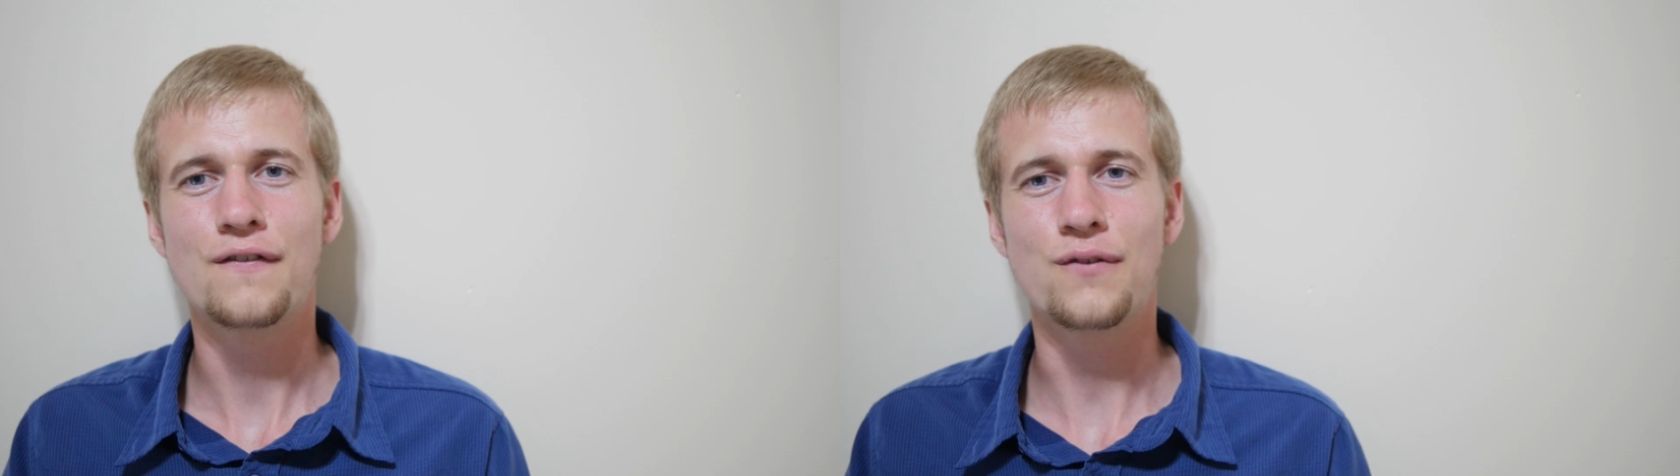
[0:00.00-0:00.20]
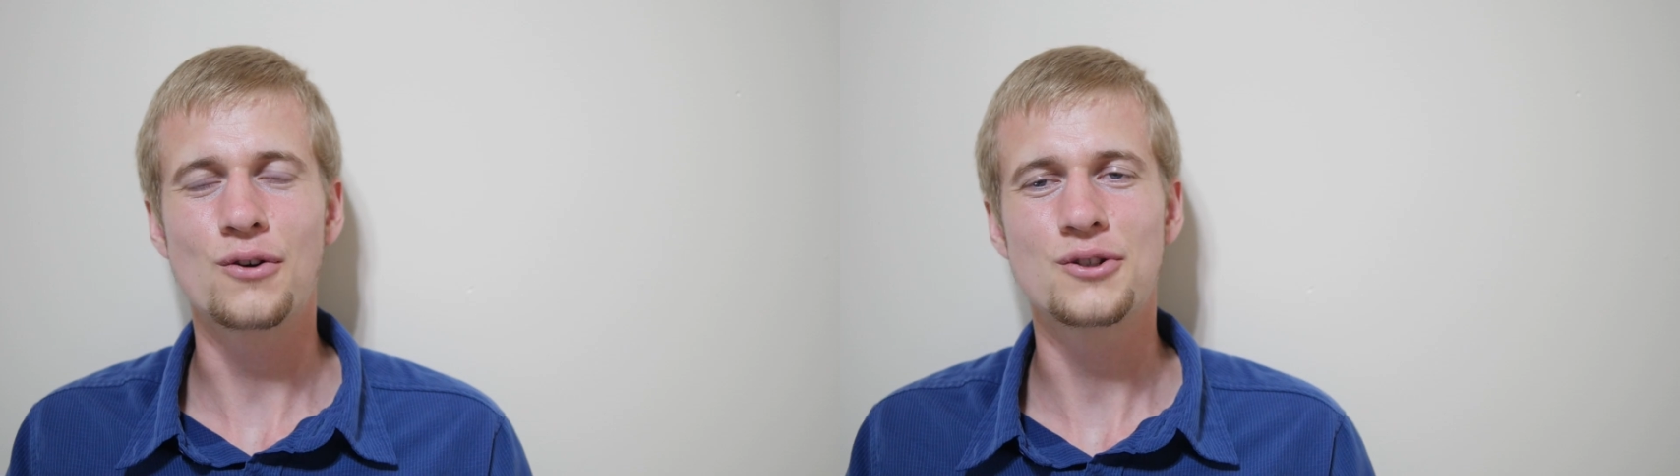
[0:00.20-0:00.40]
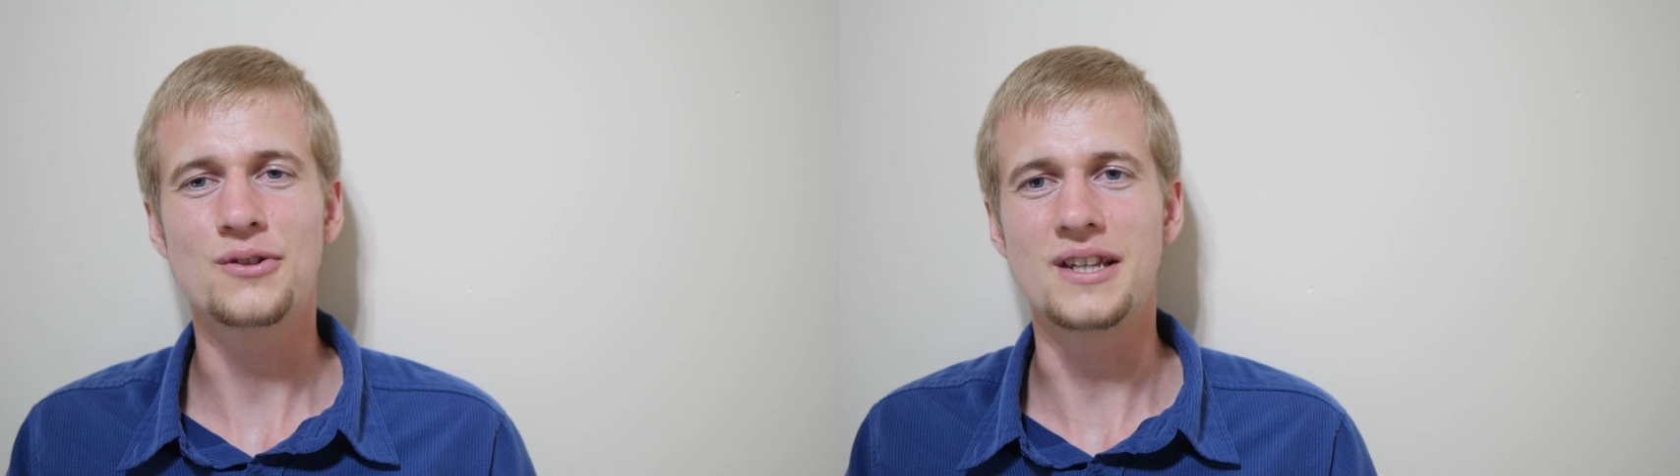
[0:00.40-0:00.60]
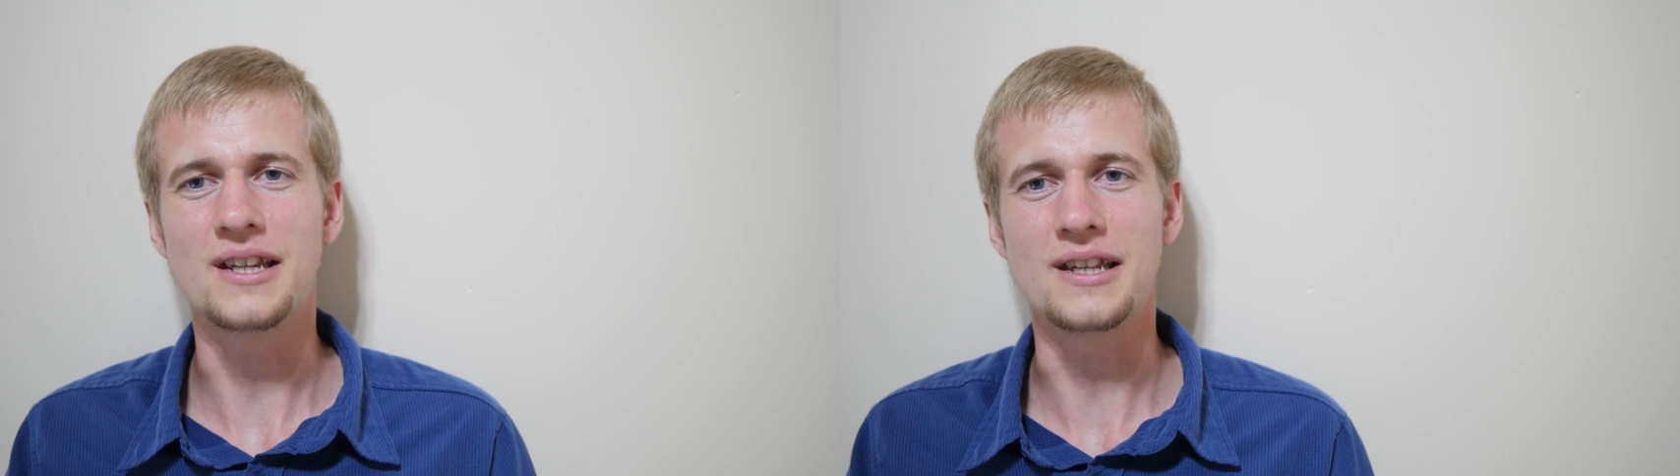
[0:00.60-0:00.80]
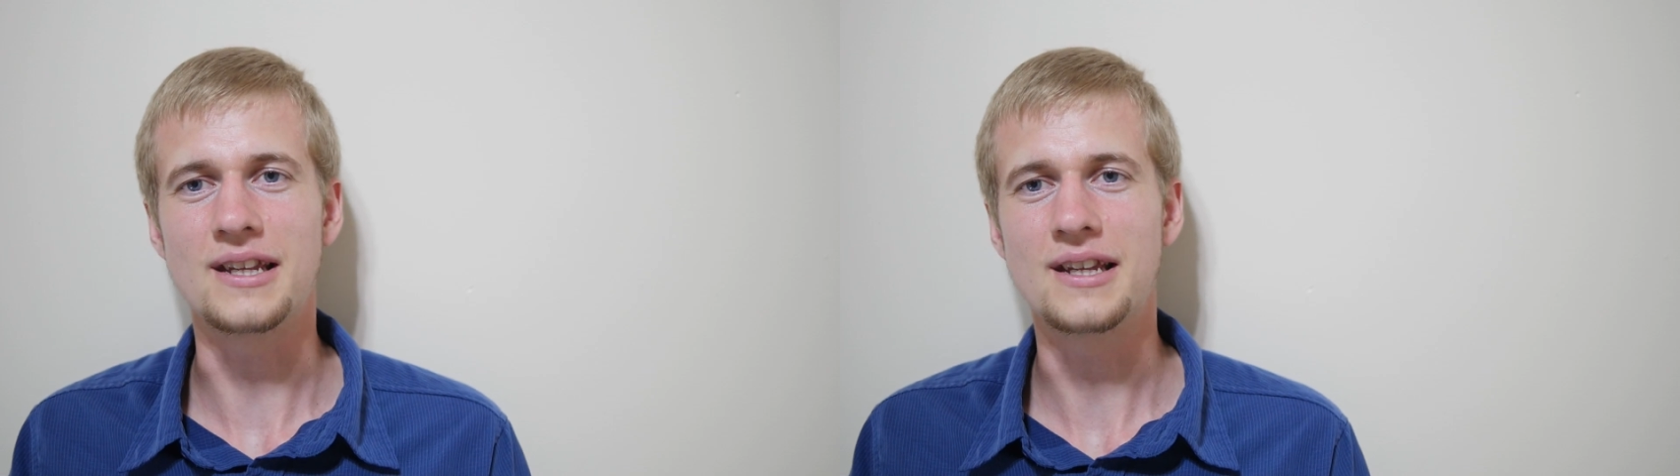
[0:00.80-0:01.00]
for
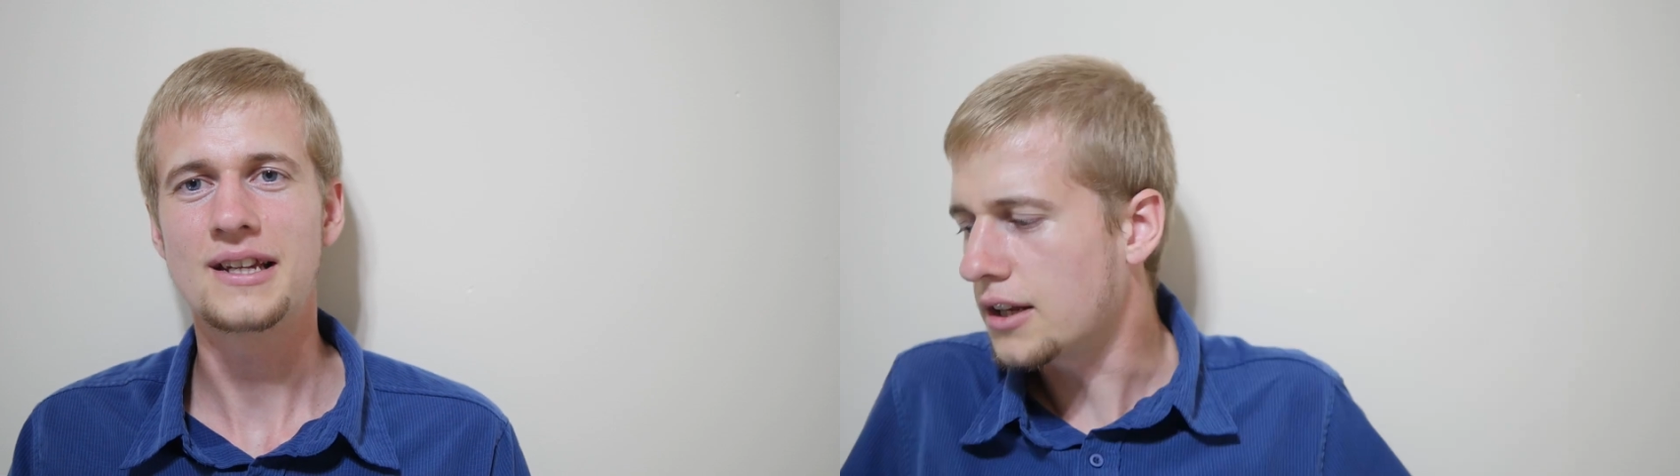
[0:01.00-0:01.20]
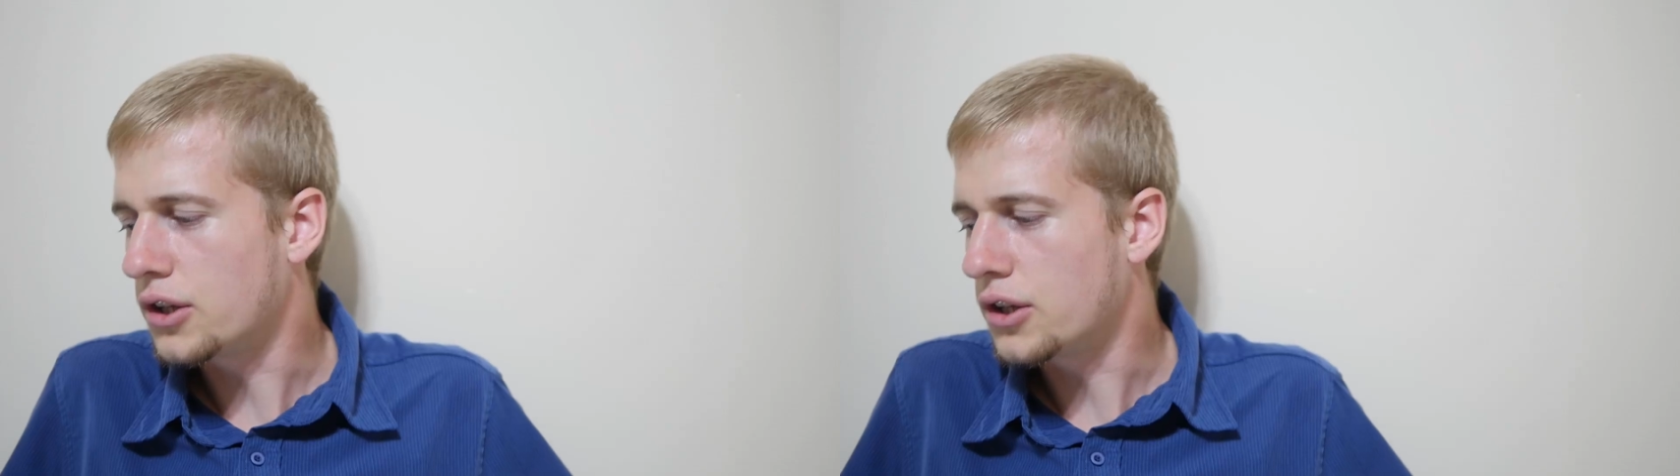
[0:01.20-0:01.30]
today.